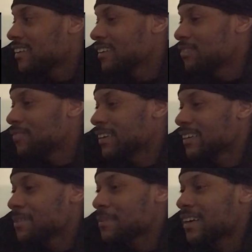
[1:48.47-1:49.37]
it's fucked
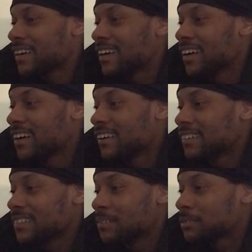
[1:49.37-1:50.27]
up out here, y'all.
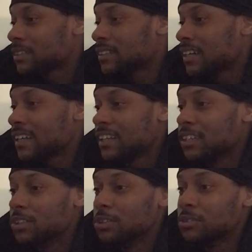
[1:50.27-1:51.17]
You know what I'm saying? I need a
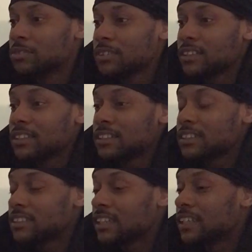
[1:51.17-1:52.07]
new
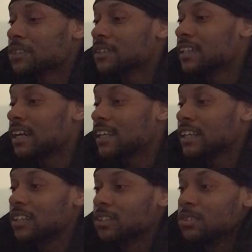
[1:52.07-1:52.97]
scenery. I need
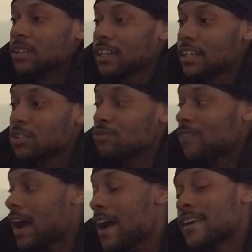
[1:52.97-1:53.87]
new
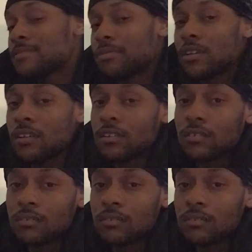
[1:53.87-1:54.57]
vibes, bro.